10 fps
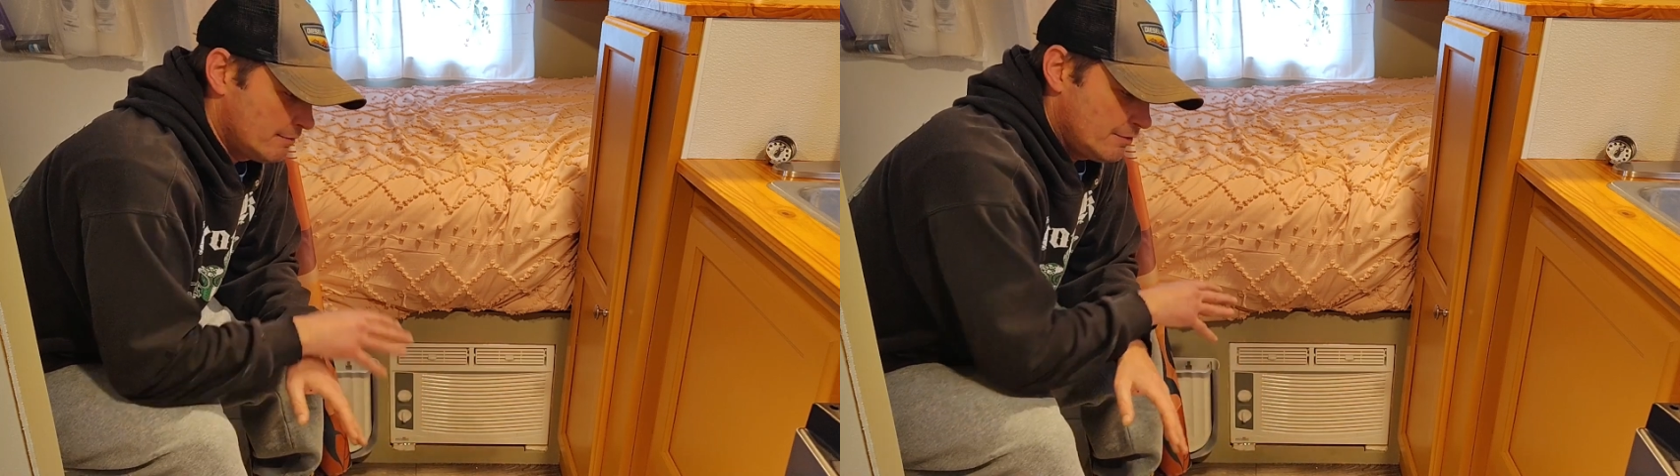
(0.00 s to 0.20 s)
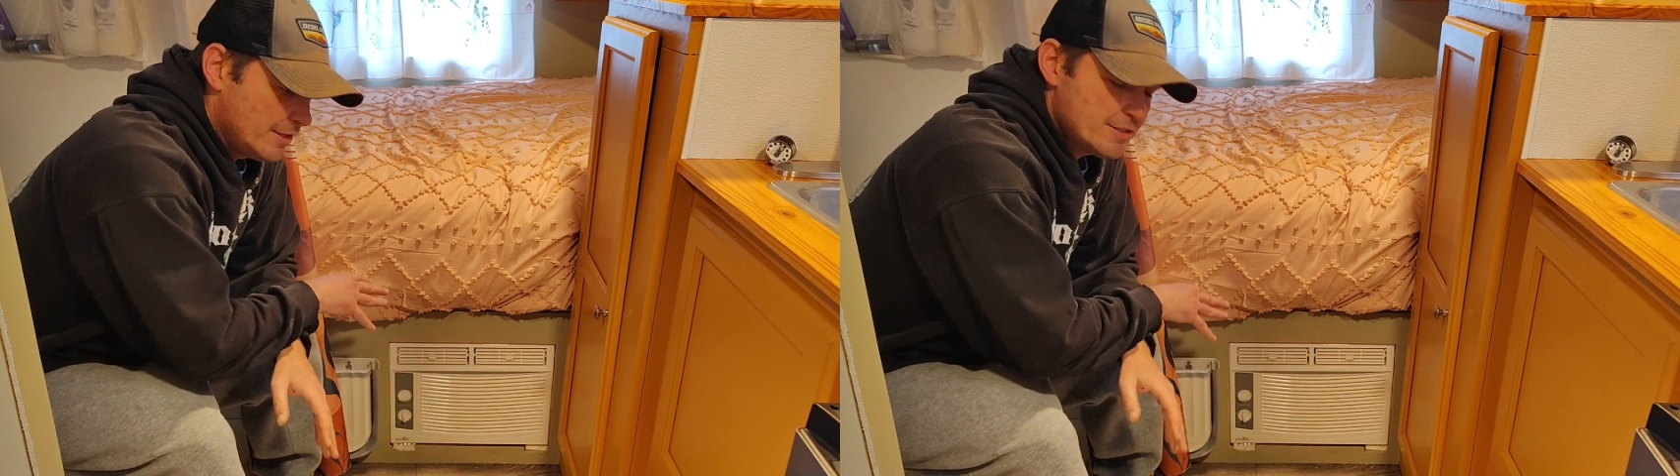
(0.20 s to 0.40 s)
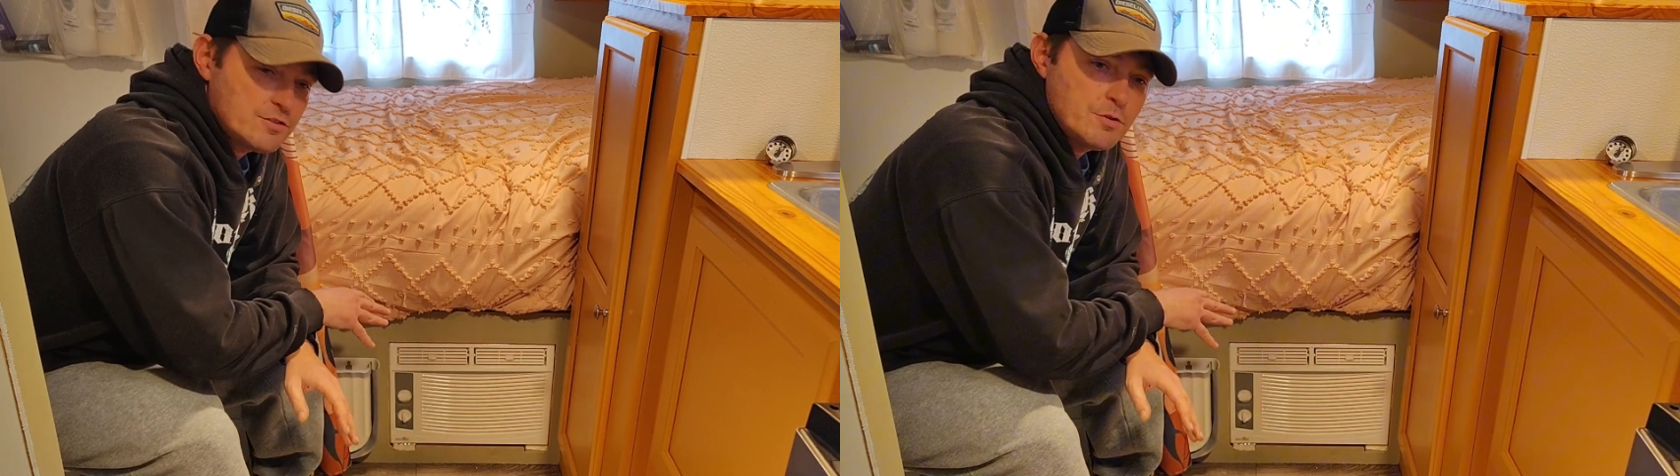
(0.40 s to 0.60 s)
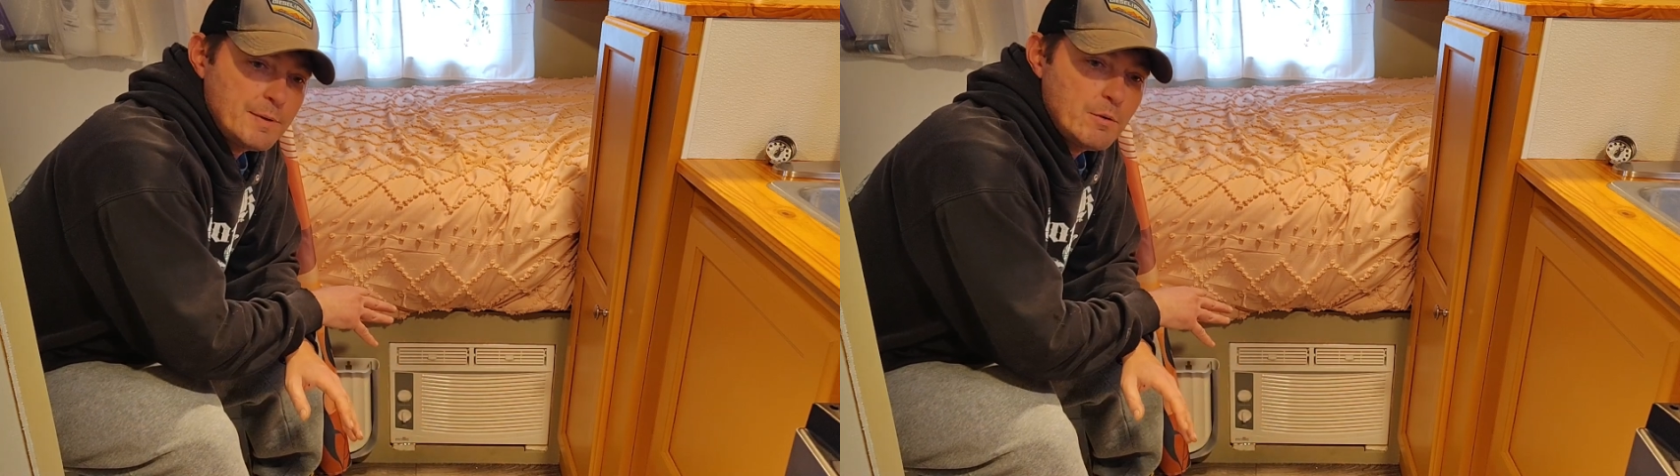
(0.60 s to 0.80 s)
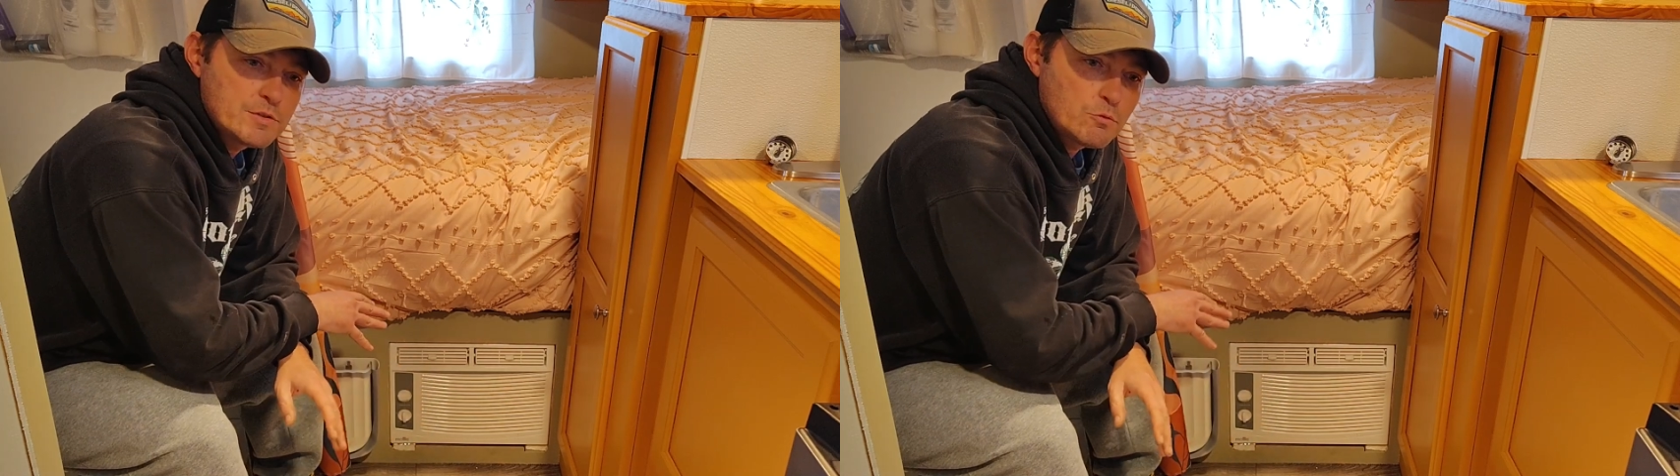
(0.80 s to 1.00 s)
This to
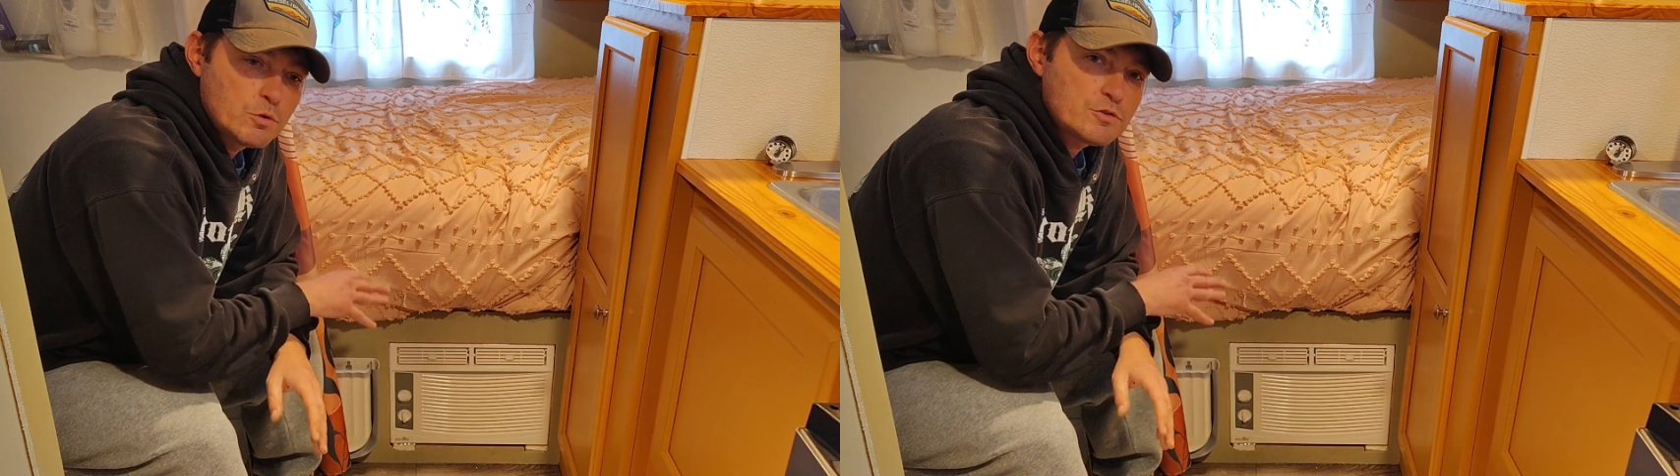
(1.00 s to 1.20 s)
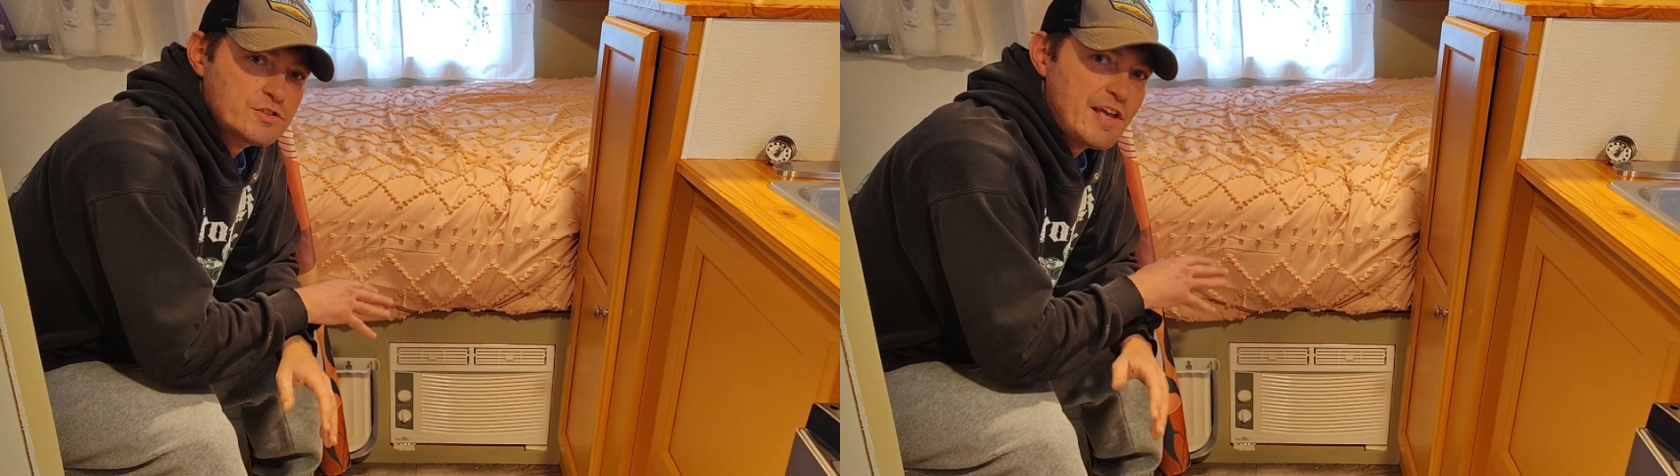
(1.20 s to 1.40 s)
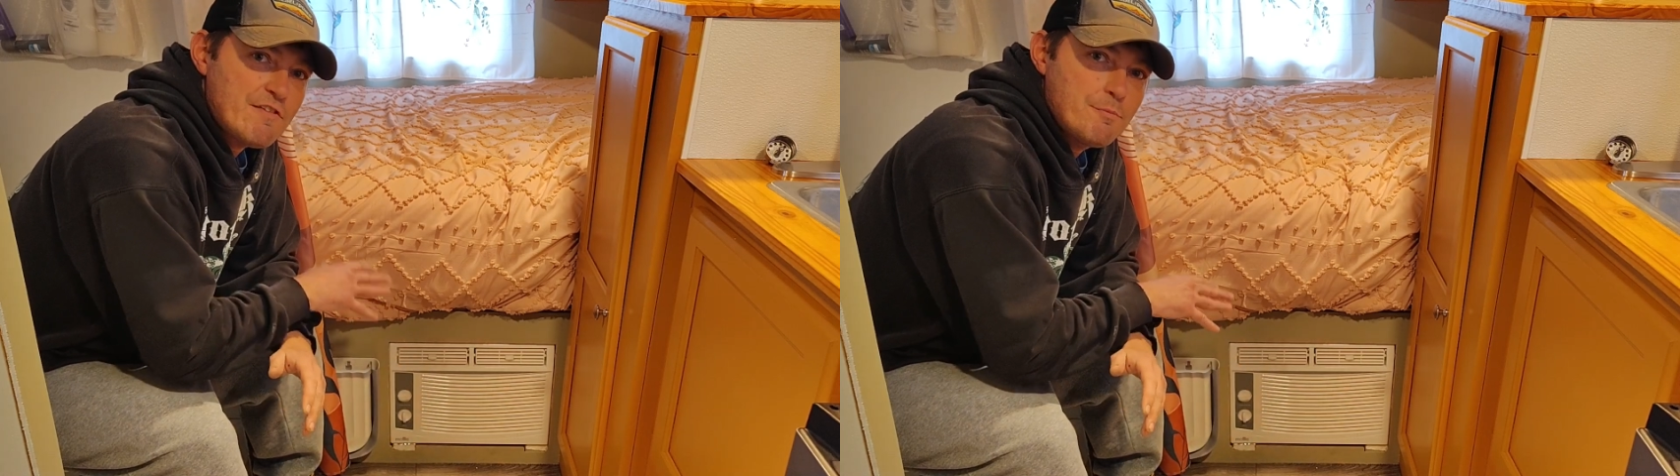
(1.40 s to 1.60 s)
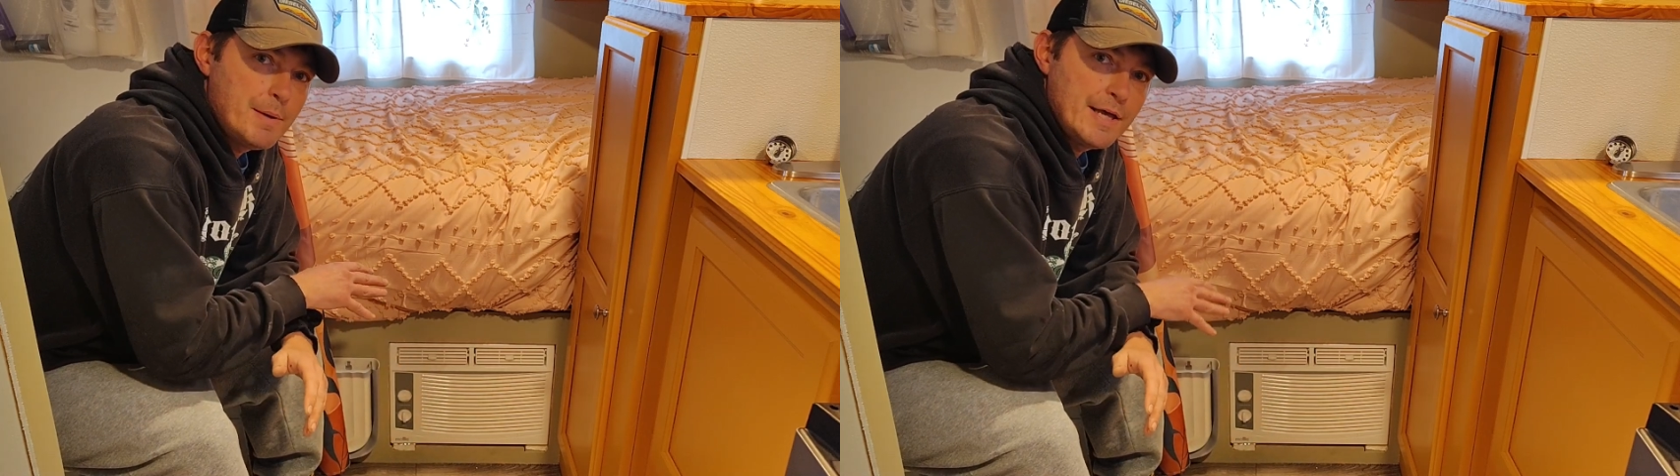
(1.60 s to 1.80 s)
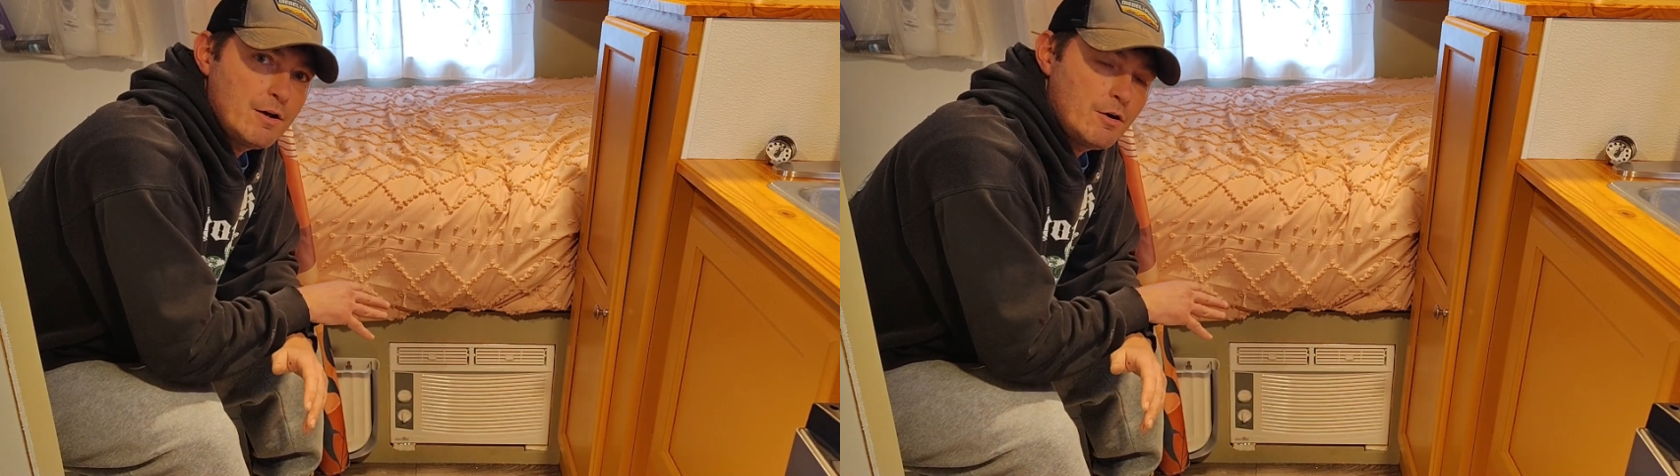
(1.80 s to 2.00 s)
me was a real safe
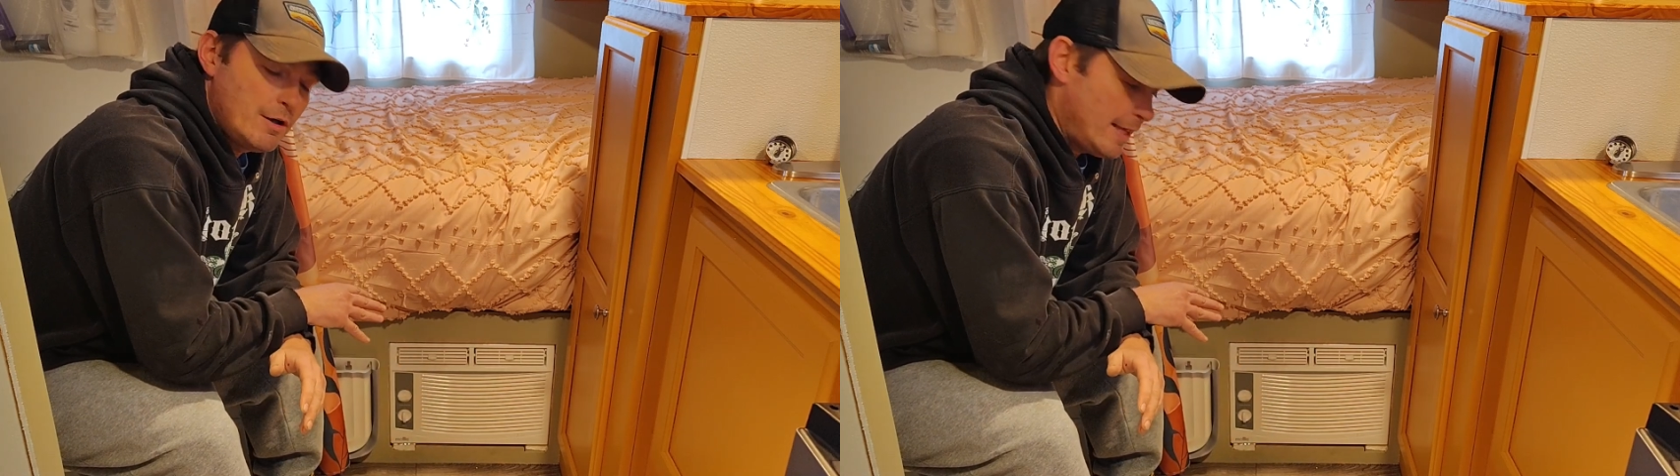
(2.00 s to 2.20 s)
bet